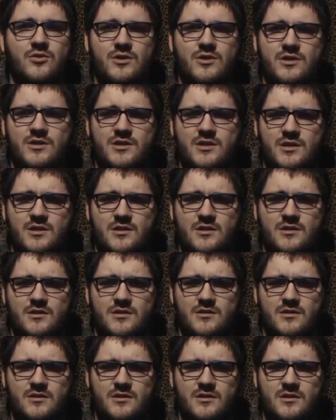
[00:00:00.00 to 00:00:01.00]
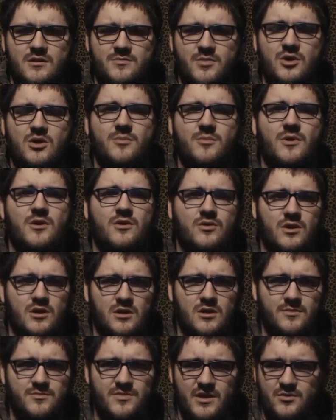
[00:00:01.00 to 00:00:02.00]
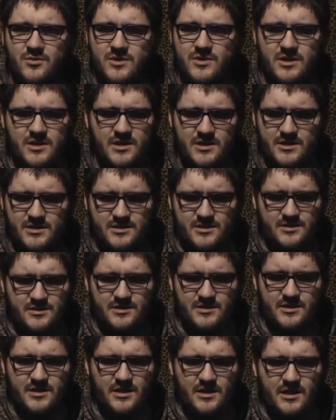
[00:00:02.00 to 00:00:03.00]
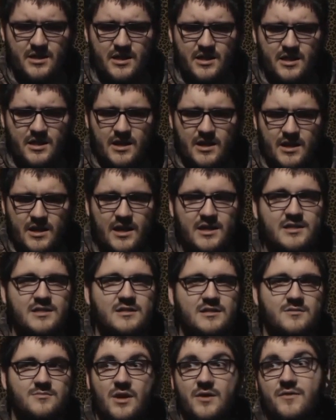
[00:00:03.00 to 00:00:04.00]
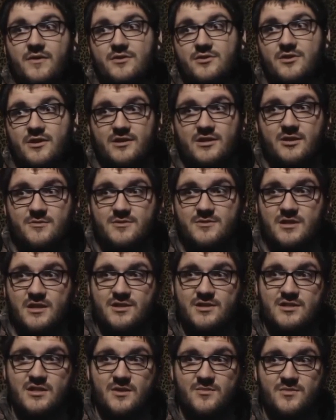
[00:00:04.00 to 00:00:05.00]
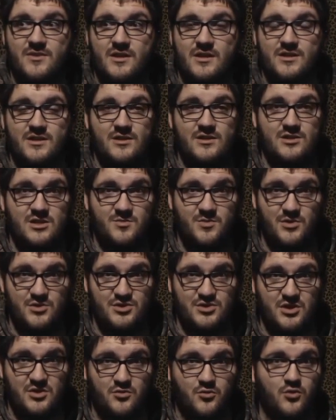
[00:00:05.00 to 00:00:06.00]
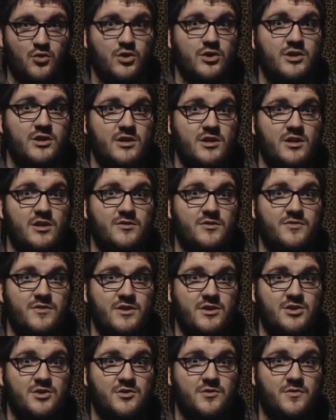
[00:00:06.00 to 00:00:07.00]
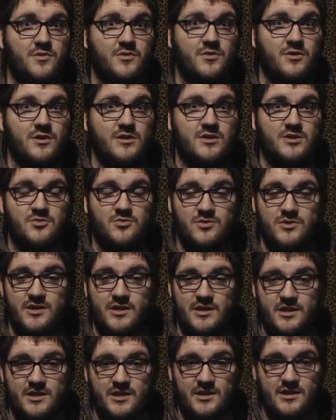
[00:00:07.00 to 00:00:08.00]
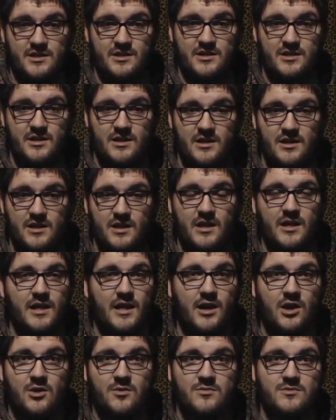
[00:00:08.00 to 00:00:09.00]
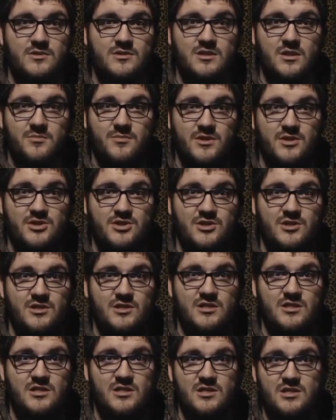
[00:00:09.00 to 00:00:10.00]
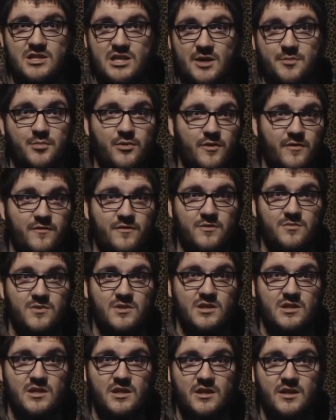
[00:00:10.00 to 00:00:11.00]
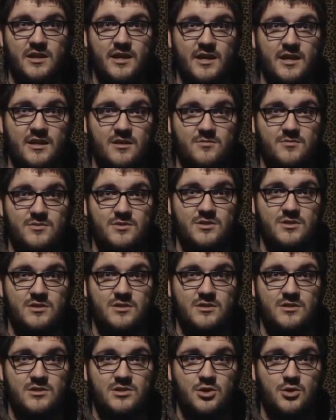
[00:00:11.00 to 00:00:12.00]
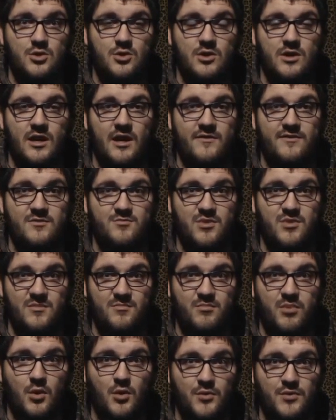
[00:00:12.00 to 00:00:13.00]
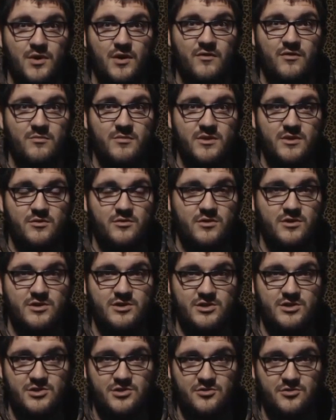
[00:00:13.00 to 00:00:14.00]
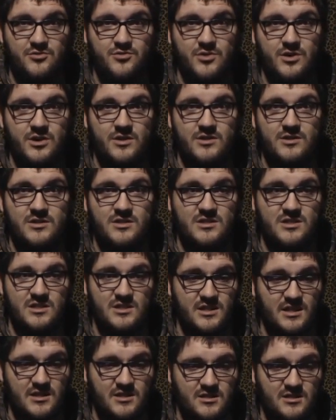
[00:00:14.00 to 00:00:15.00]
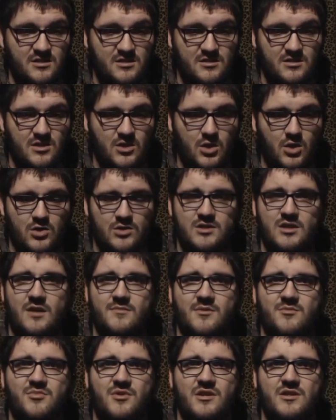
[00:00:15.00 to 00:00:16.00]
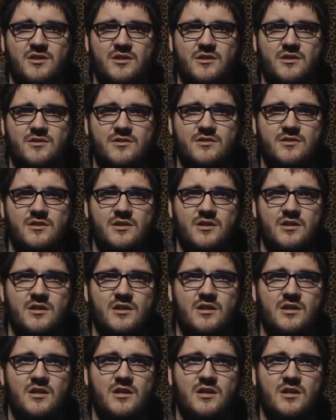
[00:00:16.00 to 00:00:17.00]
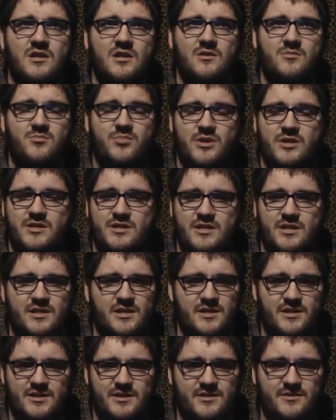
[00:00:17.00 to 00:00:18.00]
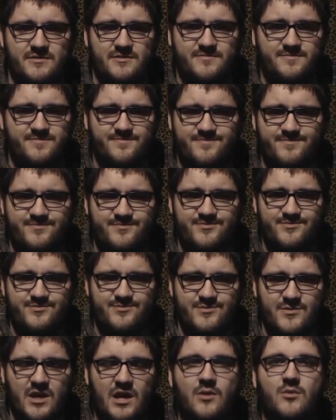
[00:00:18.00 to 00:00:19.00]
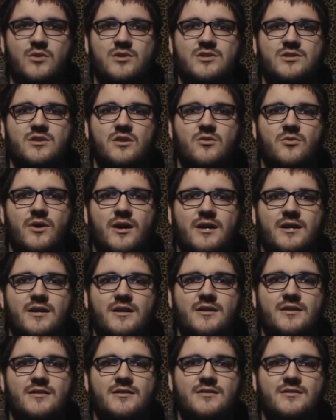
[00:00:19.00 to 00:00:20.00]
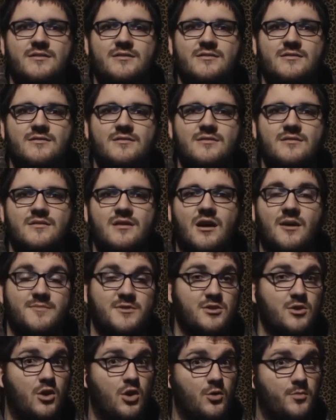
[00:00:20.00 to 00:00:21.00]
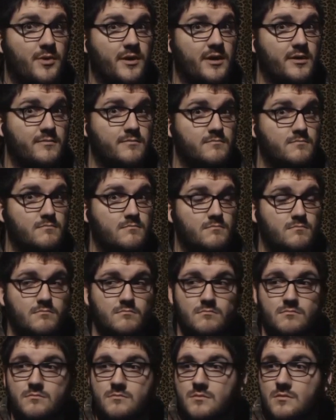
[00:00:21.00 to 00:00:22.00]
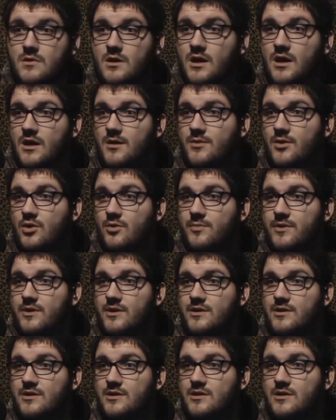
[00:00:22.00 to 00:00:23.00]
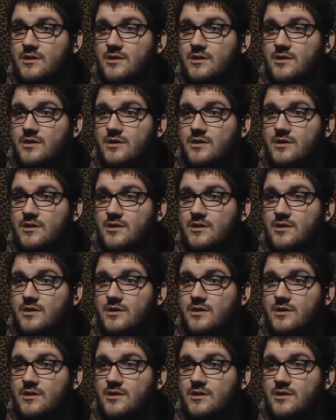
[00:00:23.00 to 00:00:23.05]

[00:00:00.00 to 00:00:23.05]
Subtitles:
According to the Pokemon Go Hub, they went ahead and had, matter of fact, Trainer Tips said the same thing. They're supposedly working on a feature for it to where they can allow submissions separate from the games, so you don't have to play both of them in order to just do one, since it takes a long time to play the other. But yeah, we're still waiting. I'm still hoping. I am hoping.